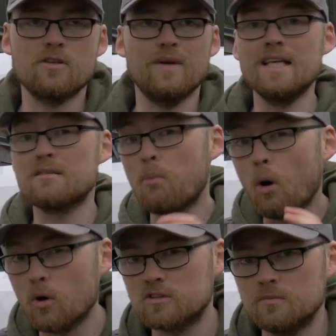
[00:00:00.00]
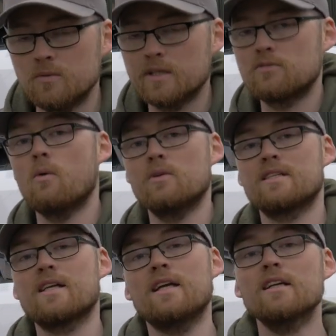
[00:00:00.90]
So it is possible. That's what I want
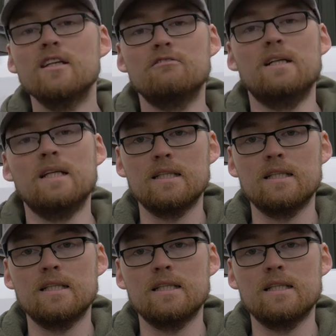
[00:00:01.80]
to say, really.